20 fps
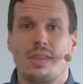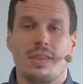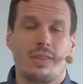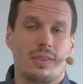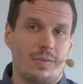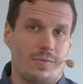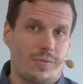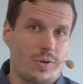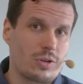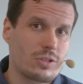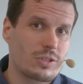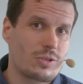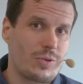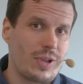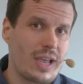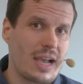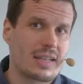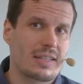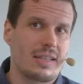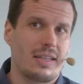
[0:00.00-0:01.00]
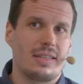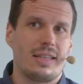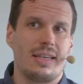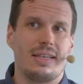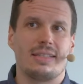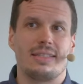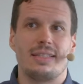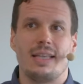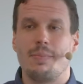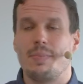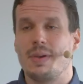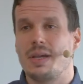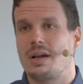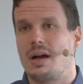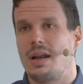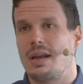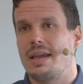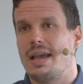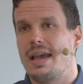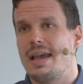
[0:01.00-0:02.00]
The first reactant is
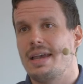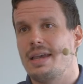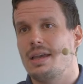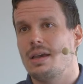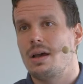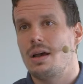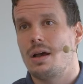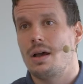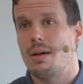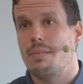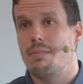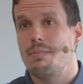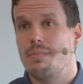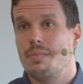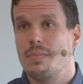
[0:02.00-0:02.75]
typically a uh,